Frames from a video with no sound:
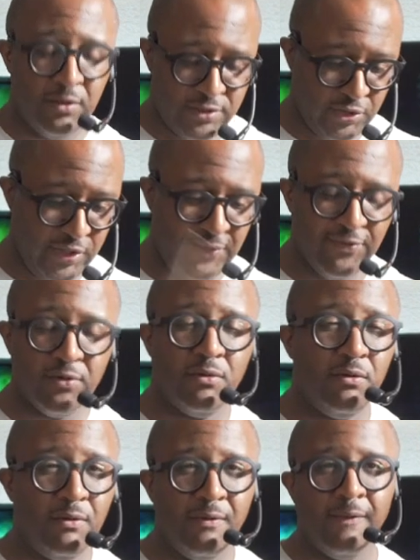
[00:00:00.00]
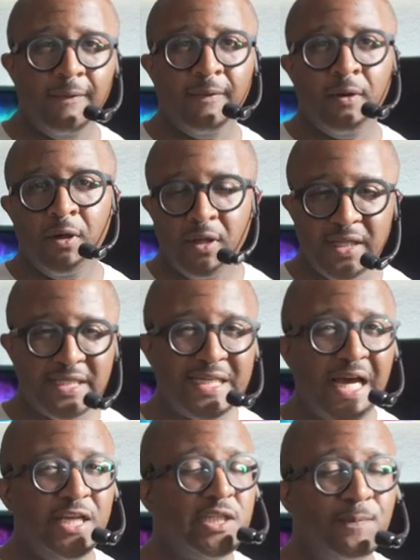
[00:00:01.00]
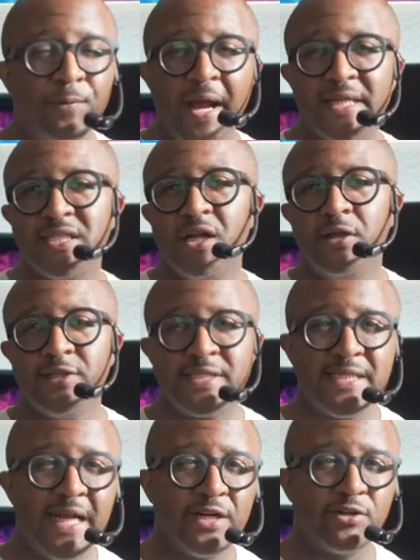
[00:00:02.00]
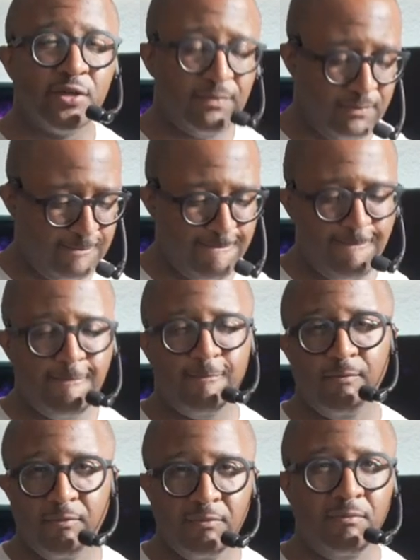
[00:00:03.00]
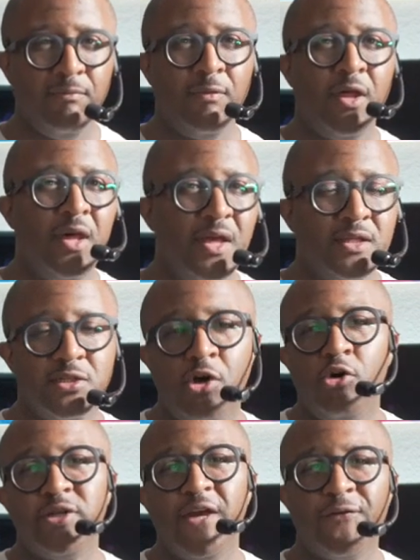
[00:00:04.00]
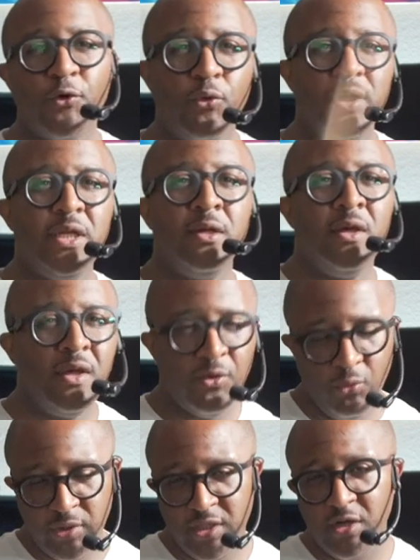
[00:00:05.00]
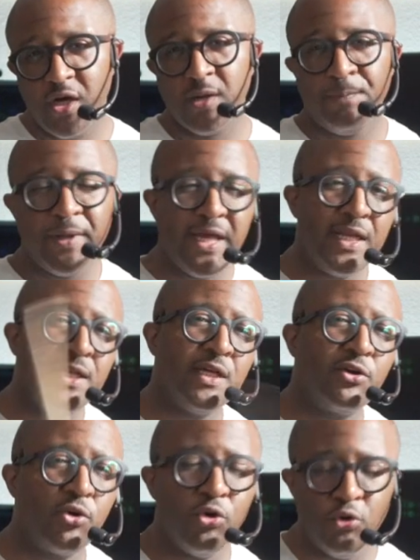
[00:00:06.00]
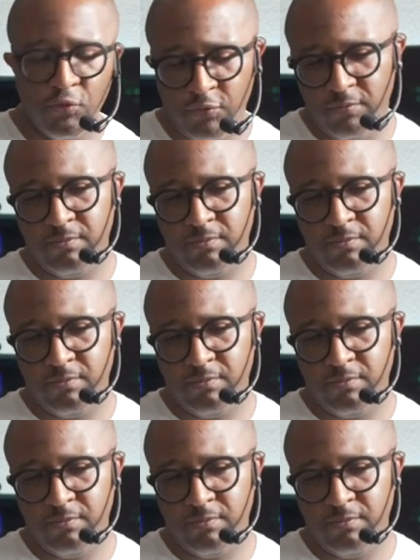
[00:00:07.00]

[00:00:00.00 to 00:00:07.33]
So even that's how you should practice on the snare drum. No different when you when you go to play it in the groove.